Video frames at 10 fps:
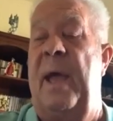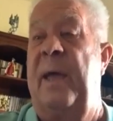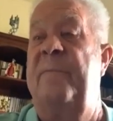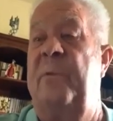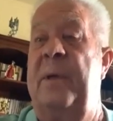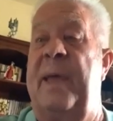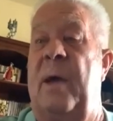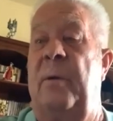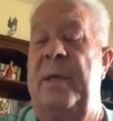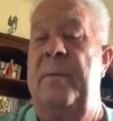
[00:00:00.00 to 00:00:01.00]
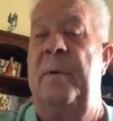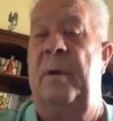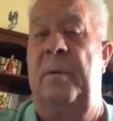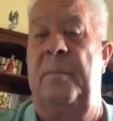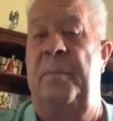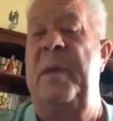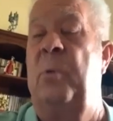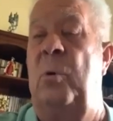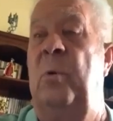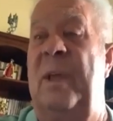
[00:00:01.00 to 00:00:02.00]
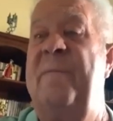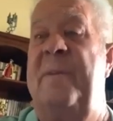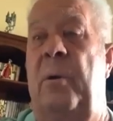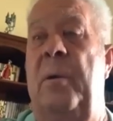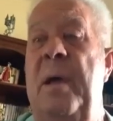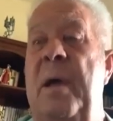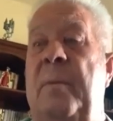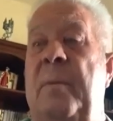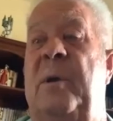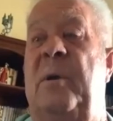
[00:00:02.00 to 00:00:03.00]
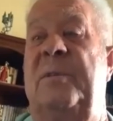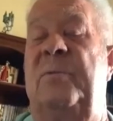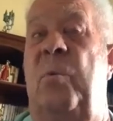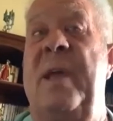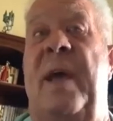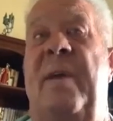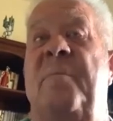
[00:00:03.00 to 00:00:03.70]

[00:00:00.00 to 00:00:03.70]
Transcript: and for the county people who live here, because we have